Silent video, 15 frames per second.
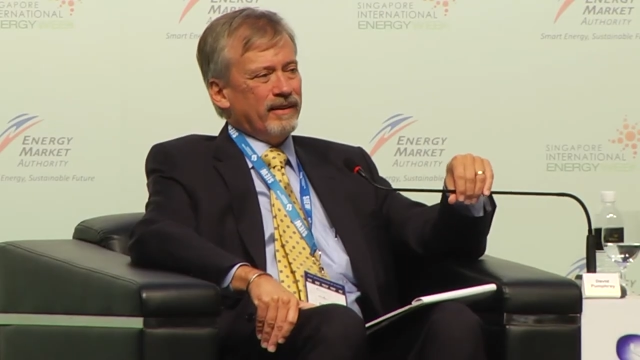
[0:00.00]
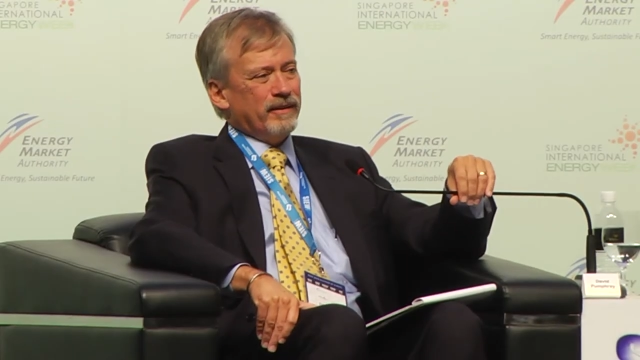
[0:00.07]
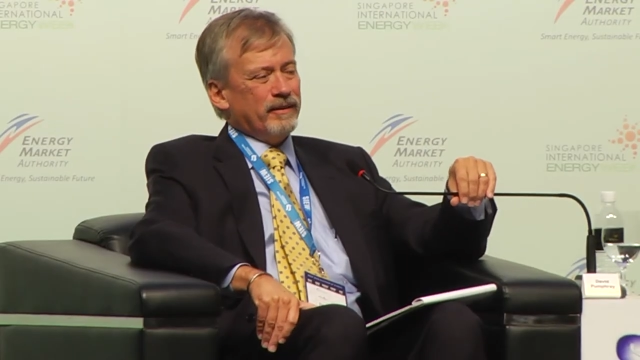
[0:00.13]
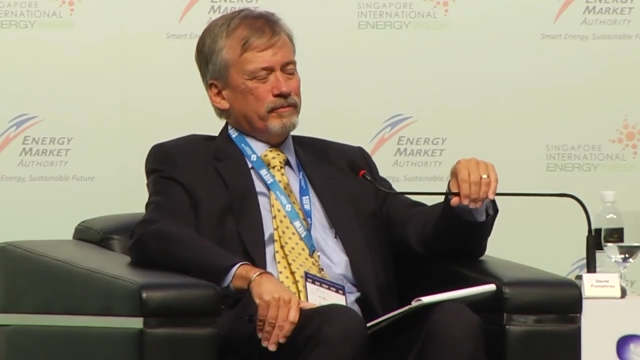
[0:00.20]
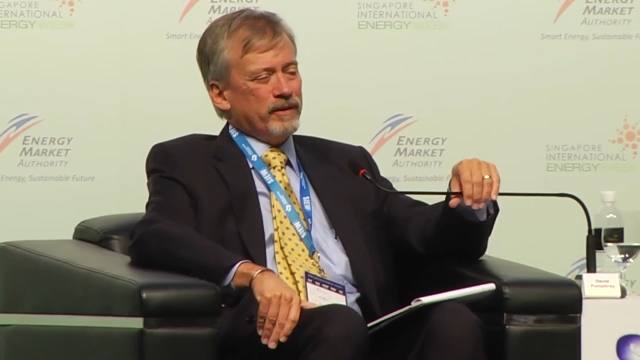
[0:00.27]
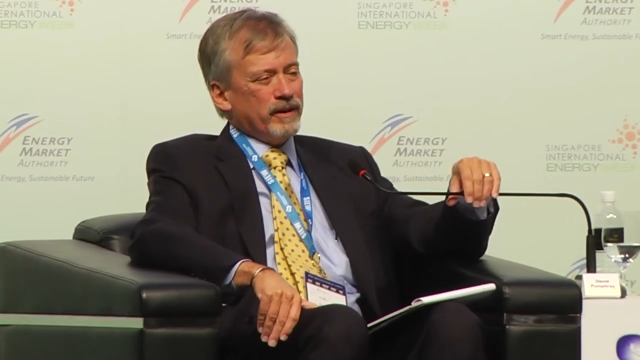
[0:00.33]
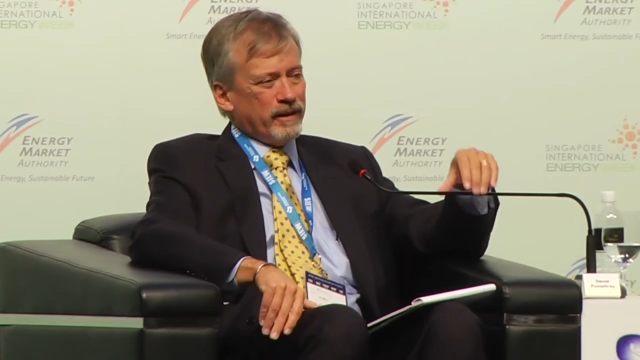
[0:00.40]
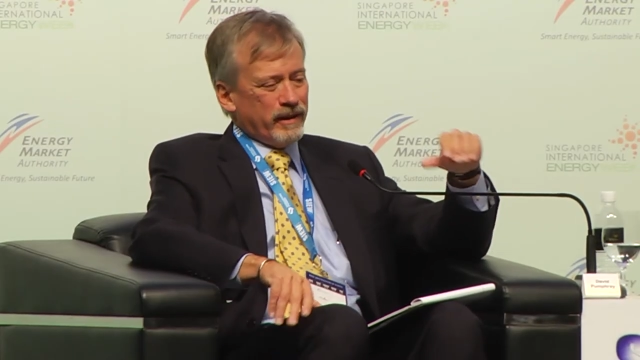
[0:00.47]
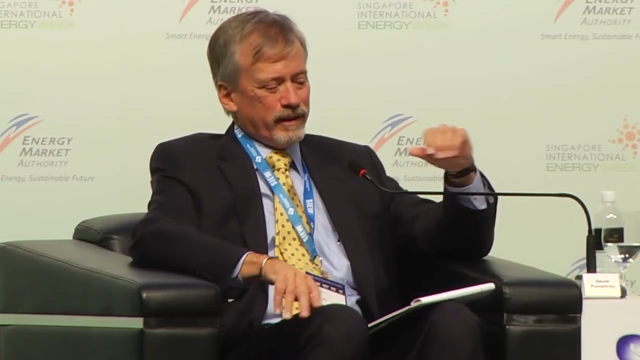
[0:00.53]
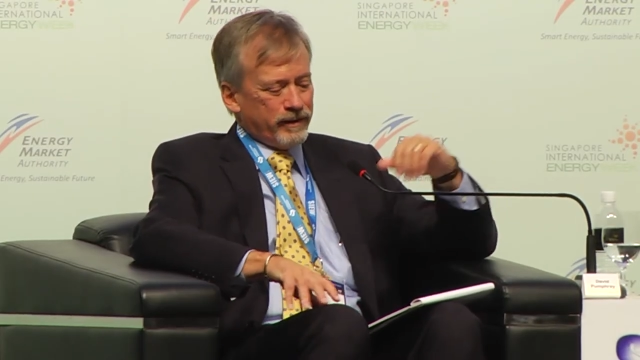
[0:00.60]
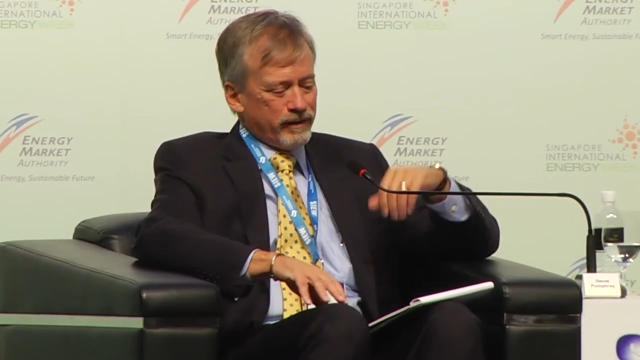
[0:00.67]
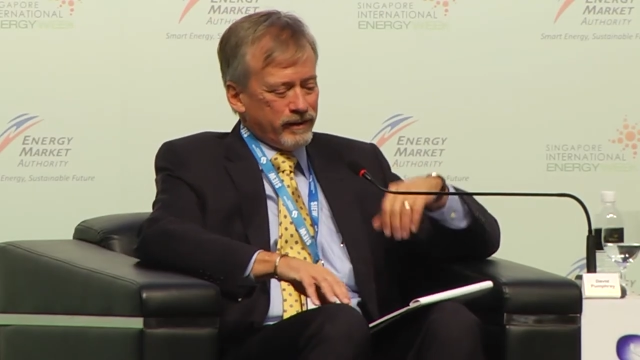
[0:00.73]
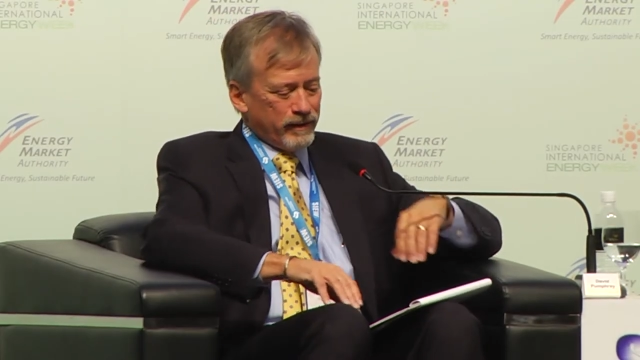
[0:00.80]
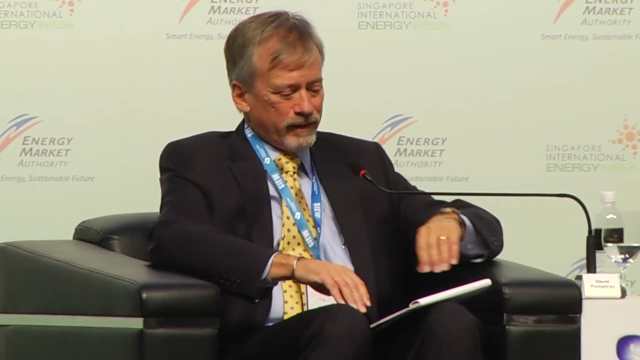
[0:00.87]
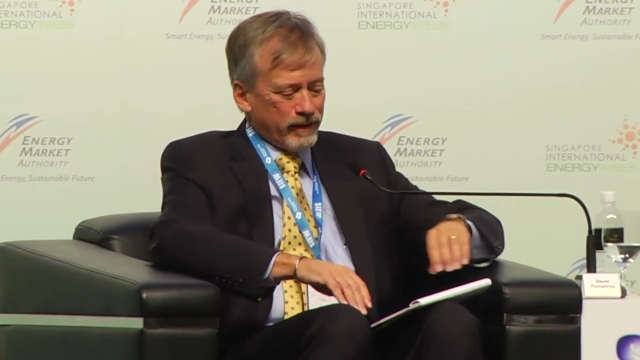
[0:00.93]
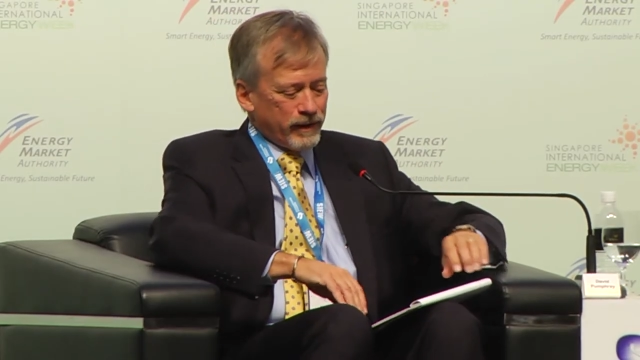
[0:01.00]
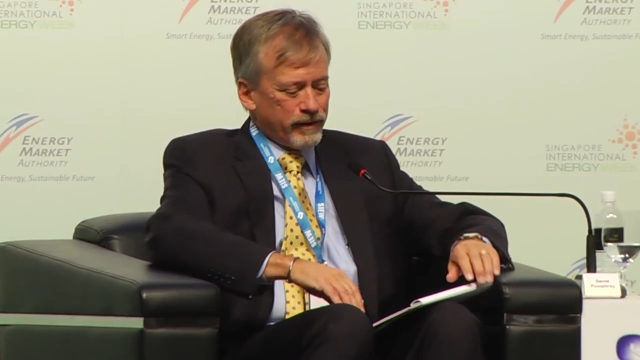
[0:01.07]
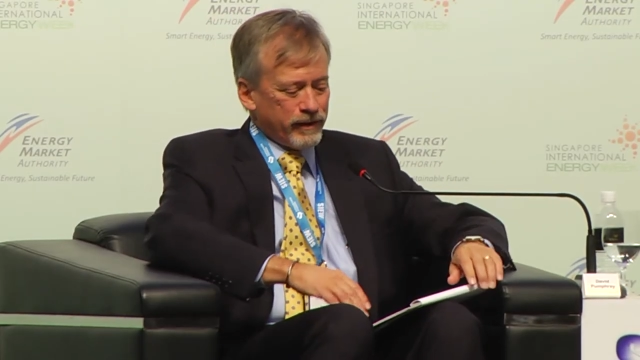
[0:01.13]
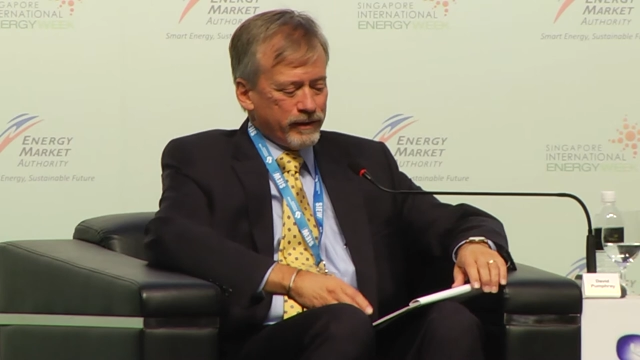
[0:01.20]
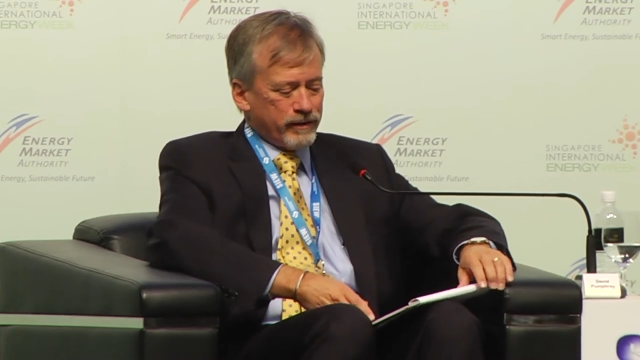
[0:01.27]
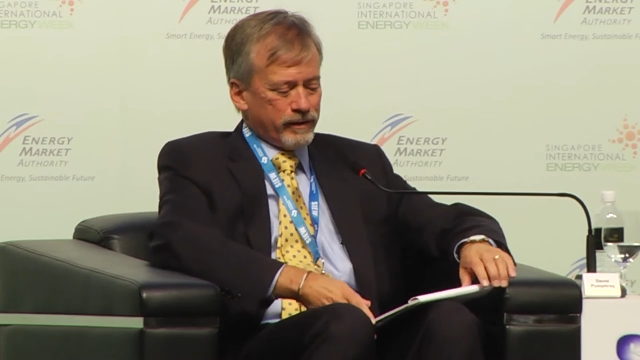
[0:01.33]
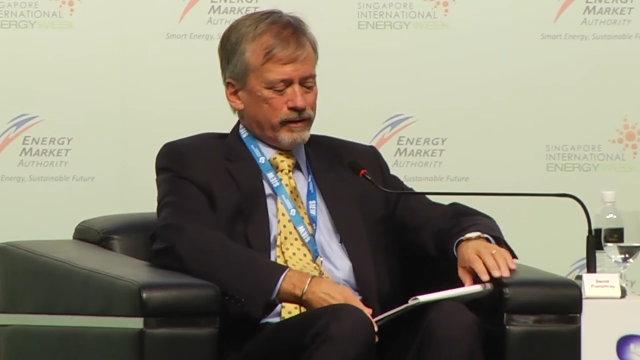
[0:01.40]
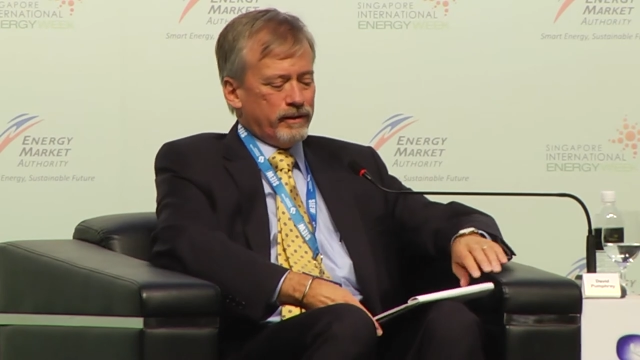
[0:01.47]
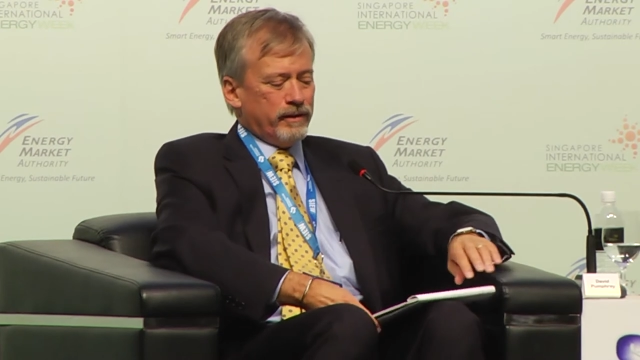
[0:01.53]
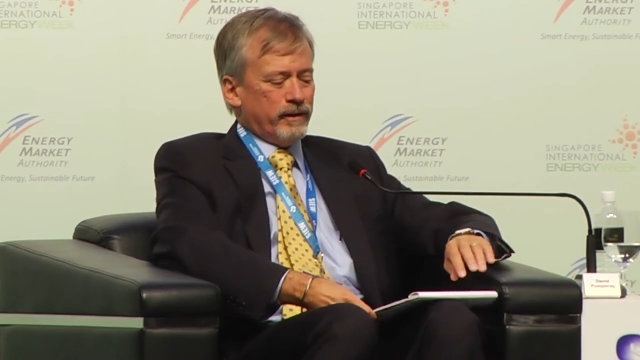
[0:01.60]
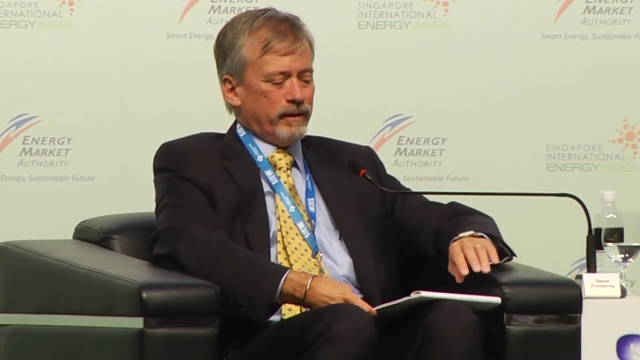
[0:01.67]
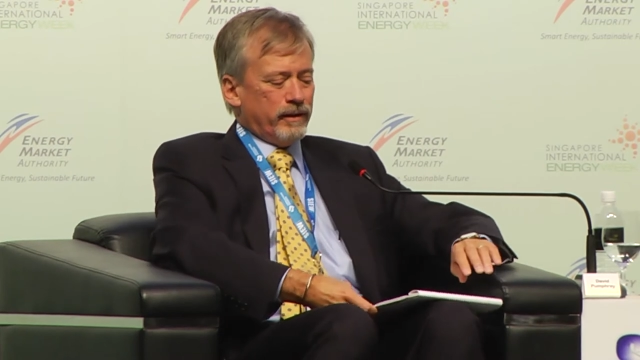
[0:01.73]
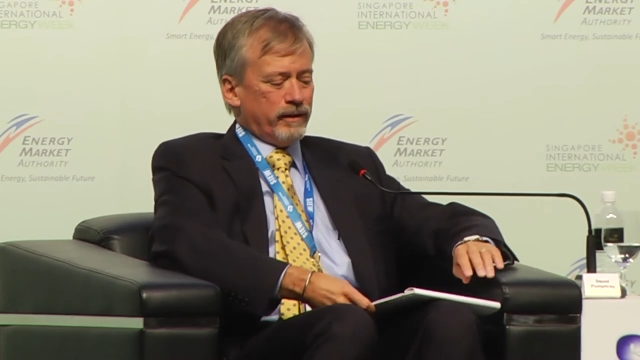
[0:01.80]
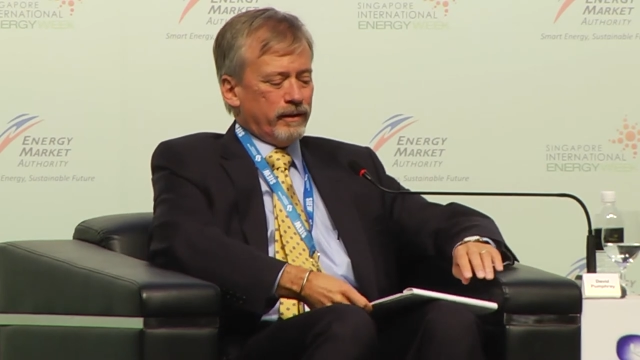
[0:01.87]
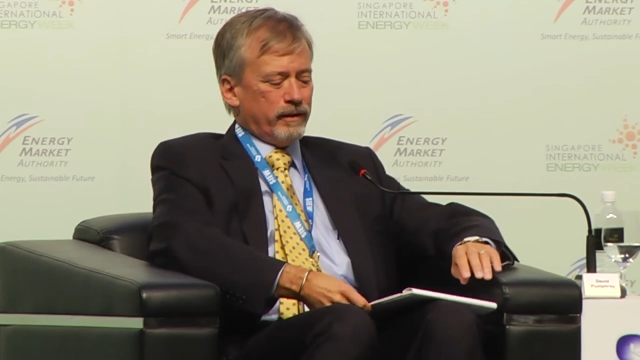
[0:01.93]
I think
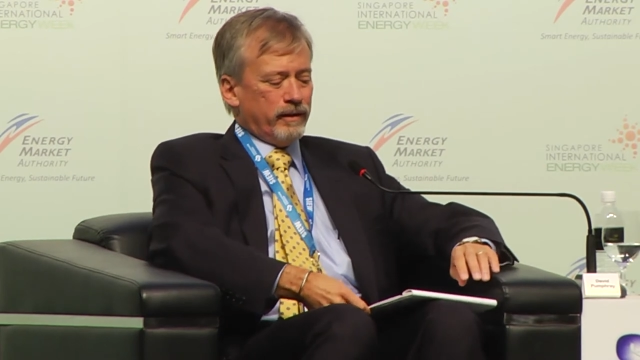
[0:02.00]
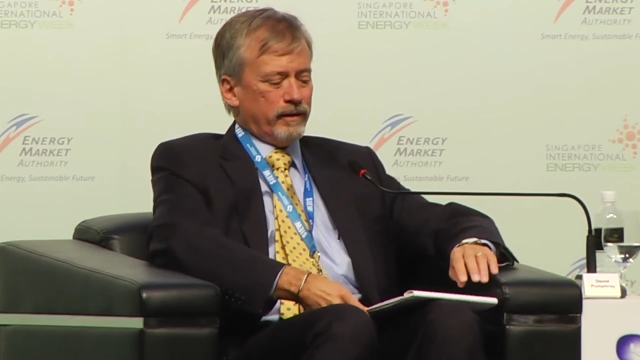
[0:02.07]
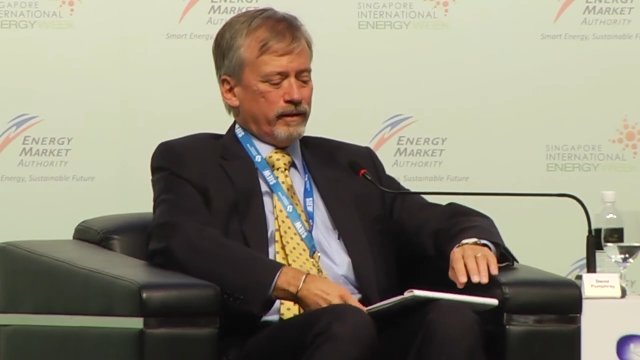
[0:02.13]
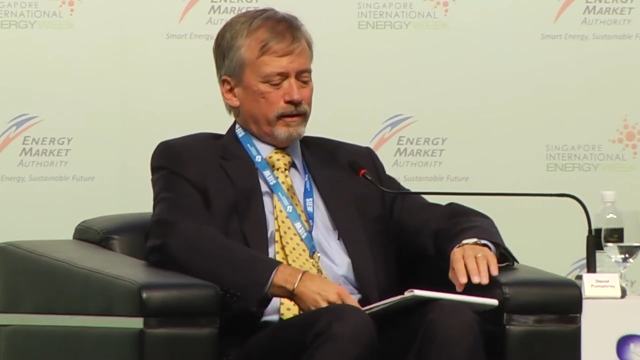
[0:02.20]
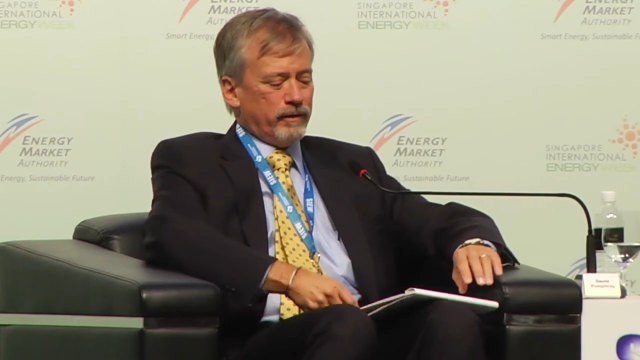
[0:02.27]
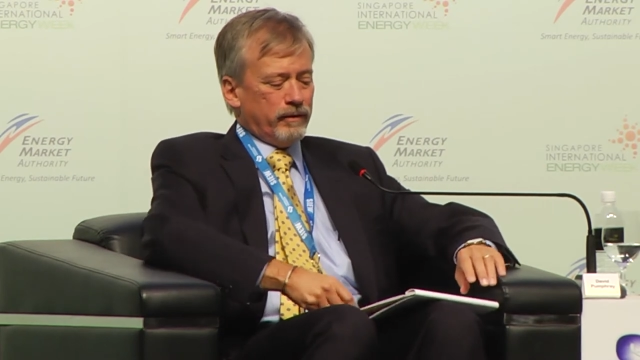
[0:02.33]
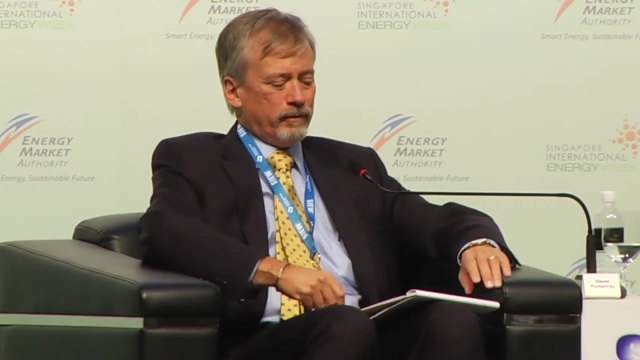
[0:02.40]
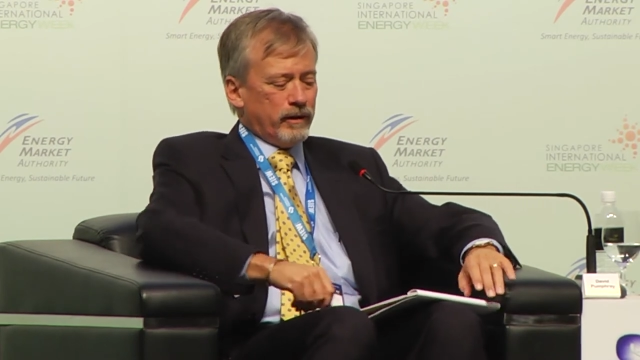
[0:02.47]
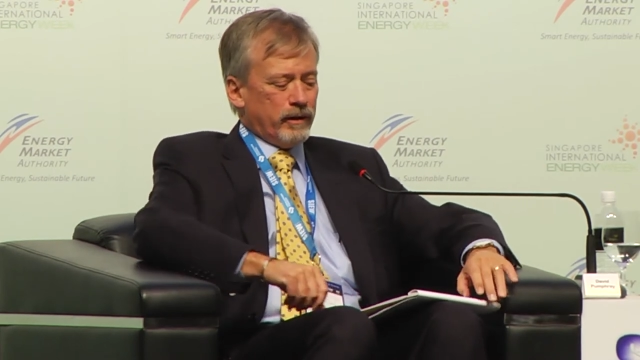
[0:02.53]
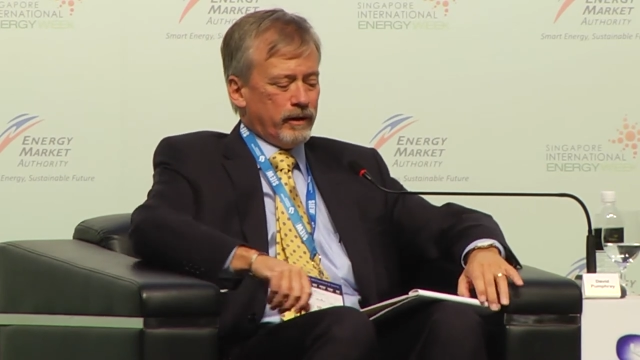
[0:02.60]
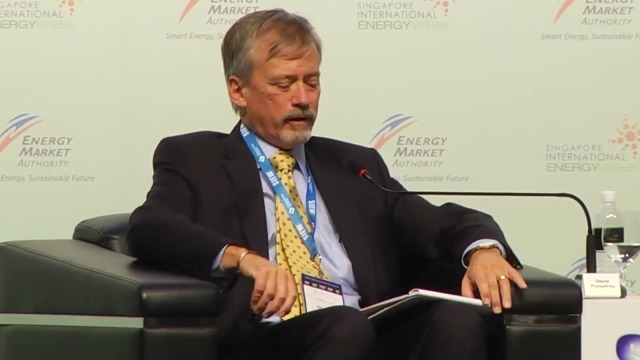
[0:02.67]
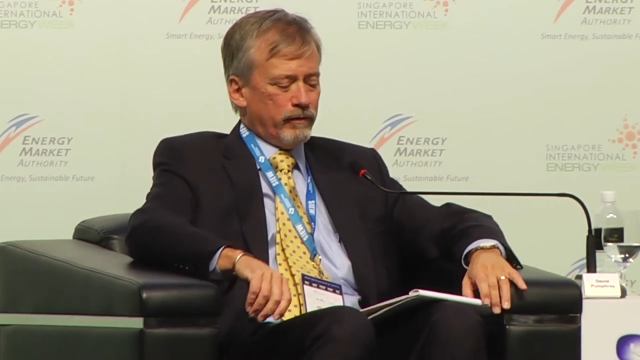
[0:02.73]
that